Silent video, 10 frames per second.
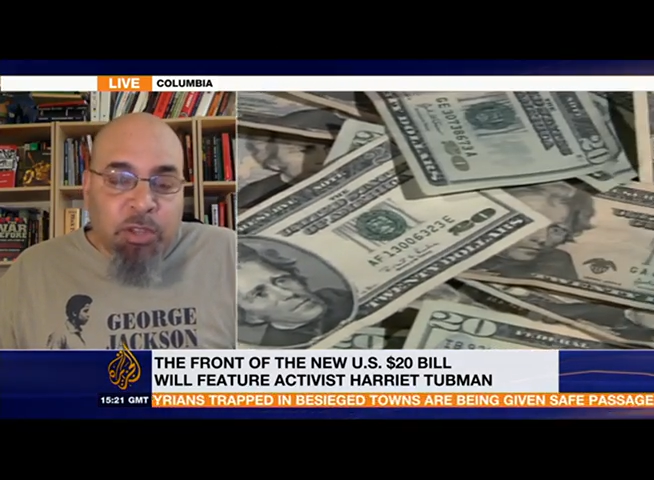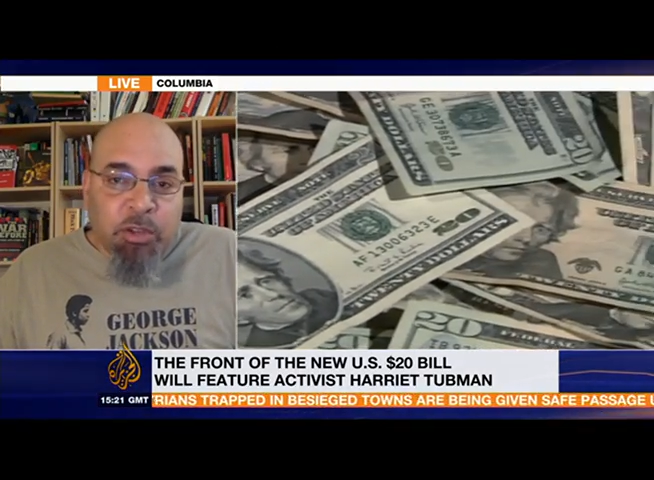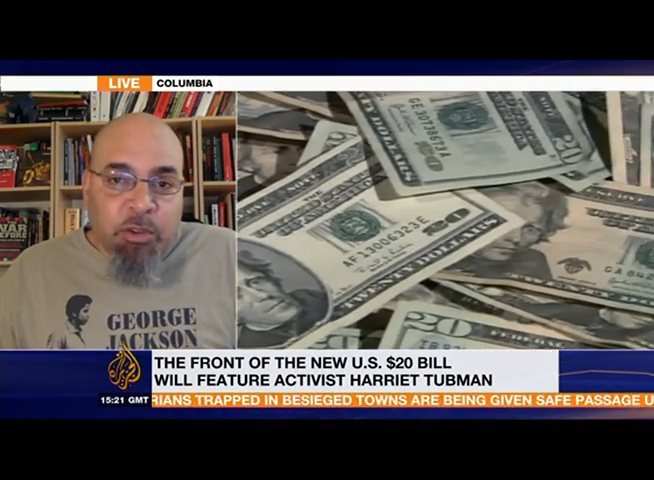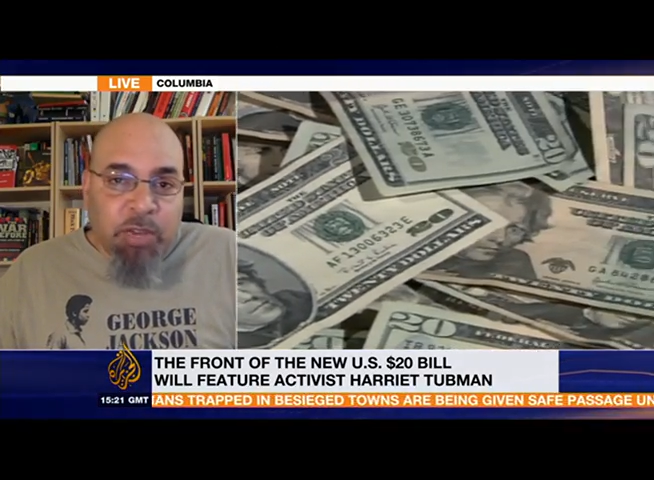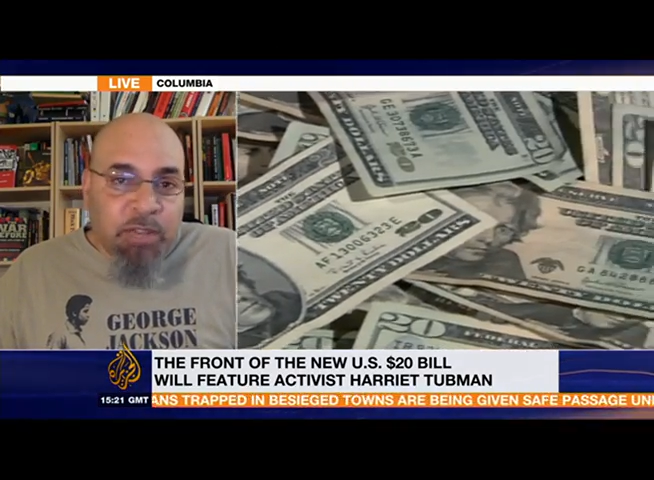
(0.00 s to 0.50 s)
the
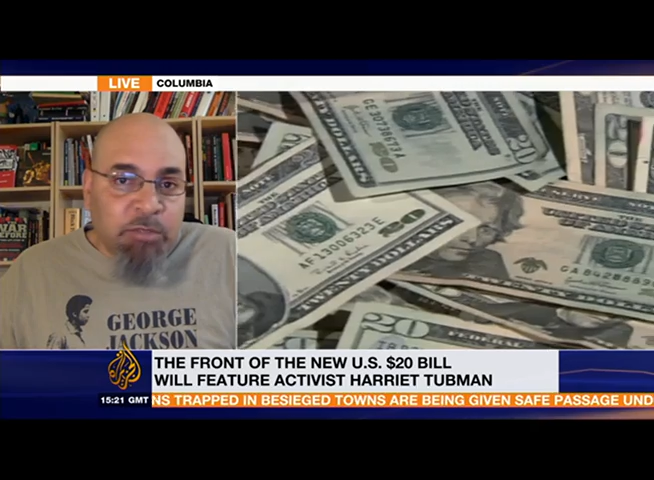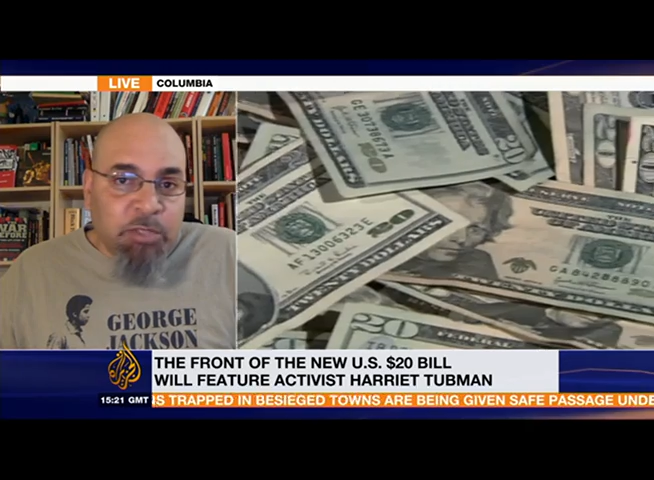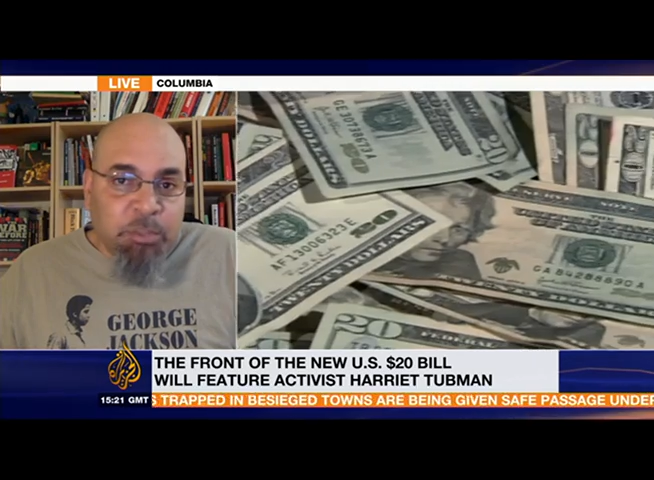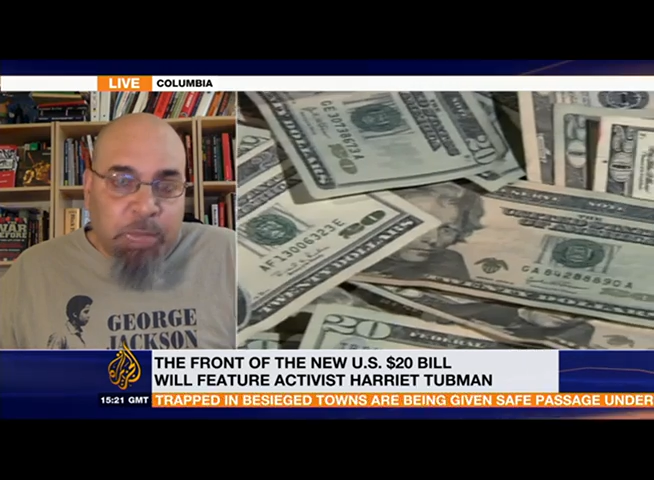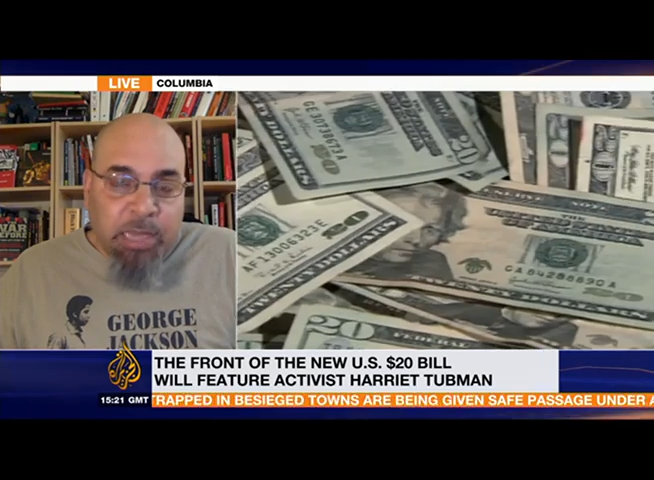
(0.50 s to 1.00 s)
credit and
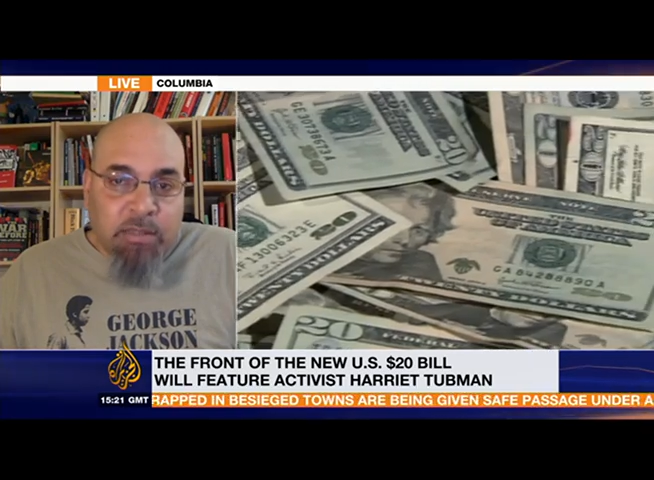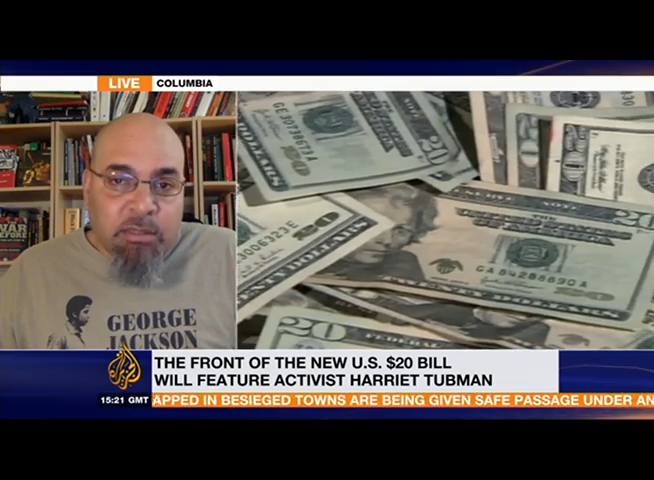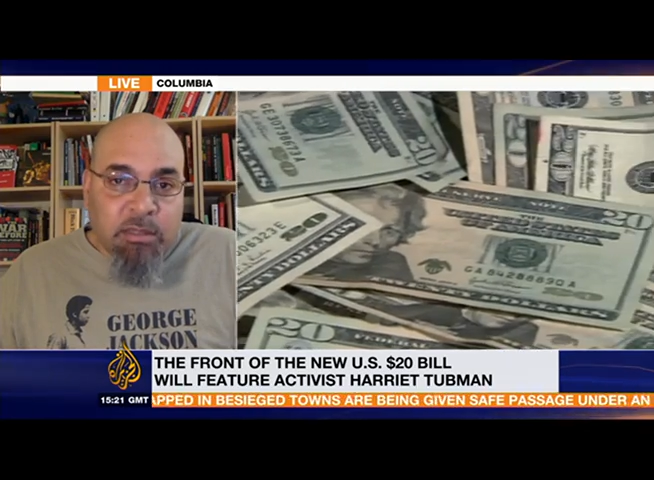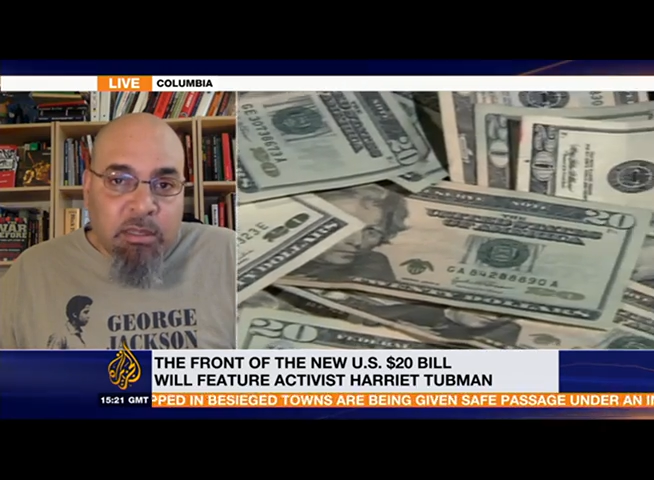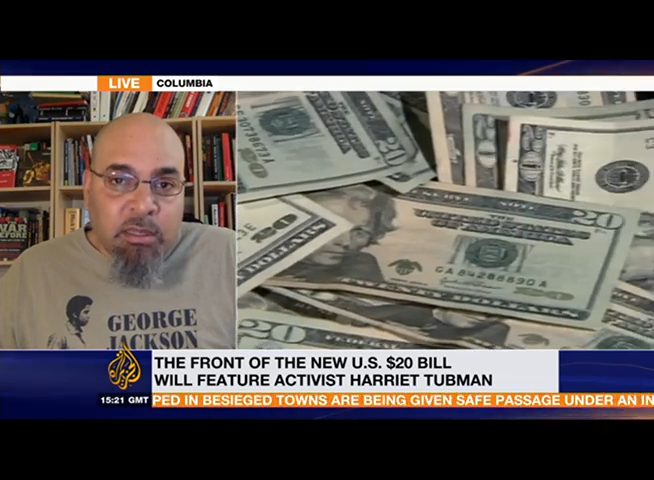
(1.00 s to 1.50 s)
respect
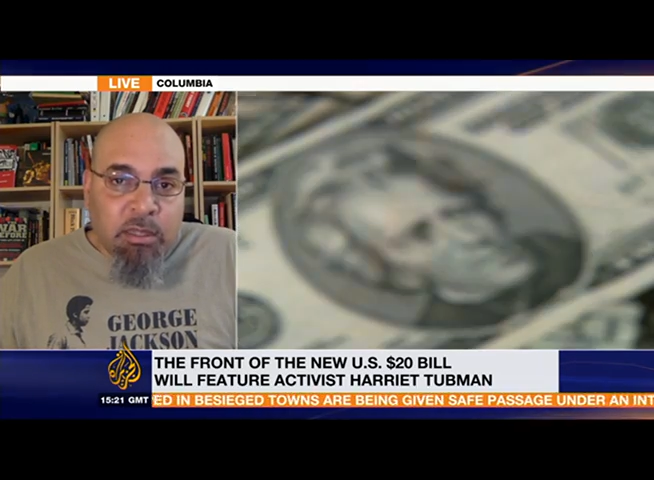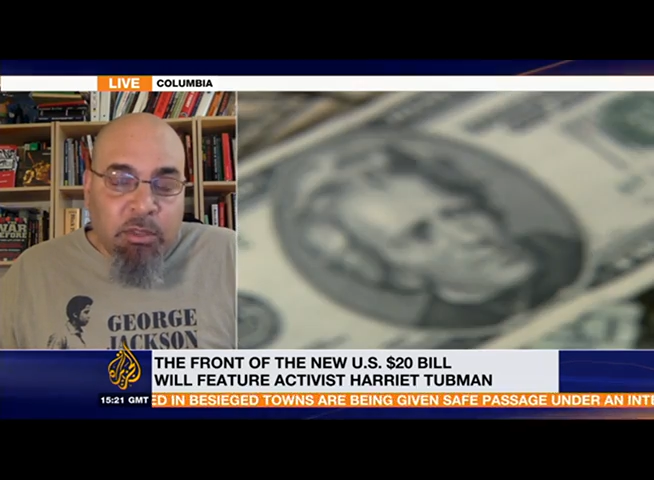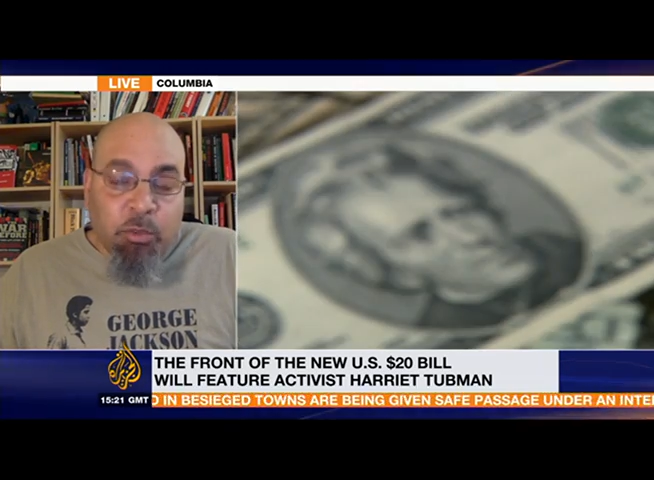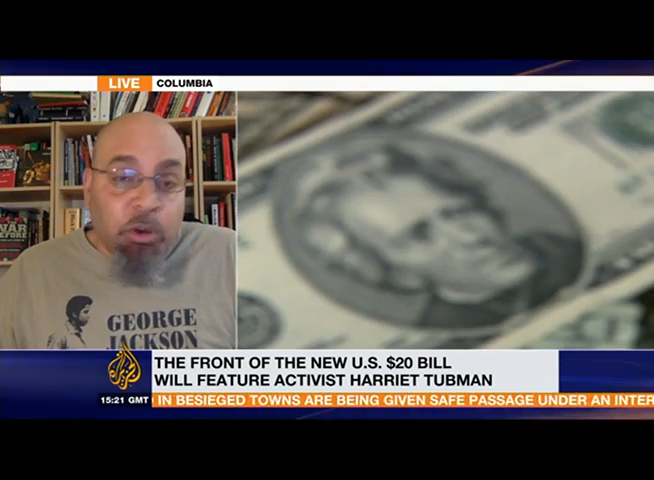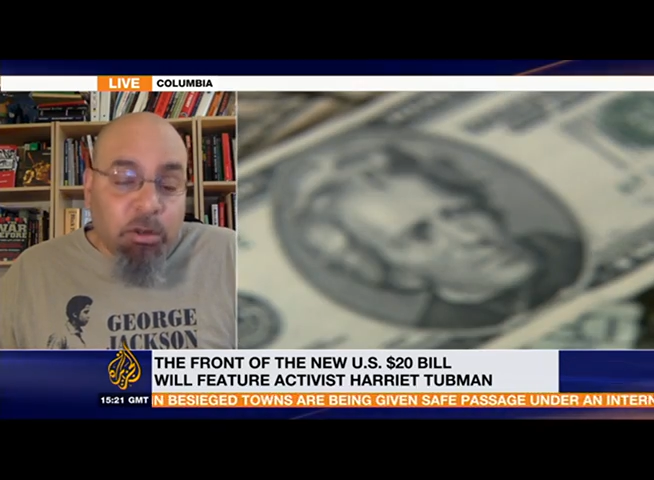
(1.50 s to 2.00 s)
in the
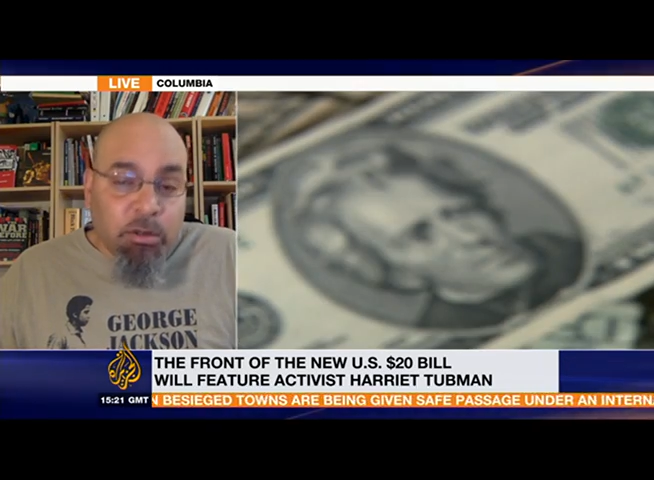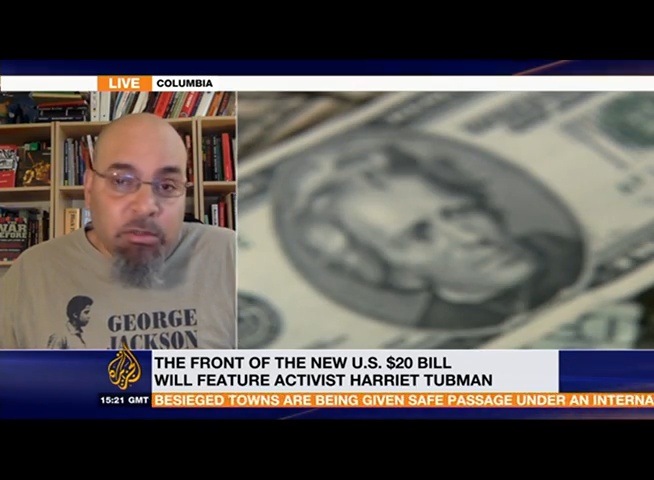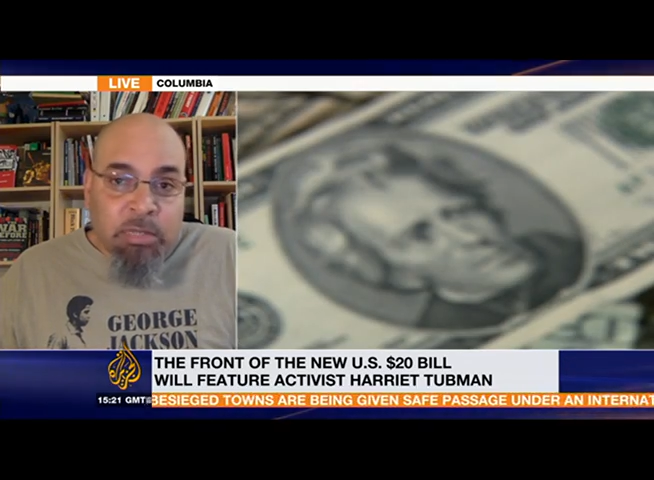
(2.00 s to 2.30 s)
world.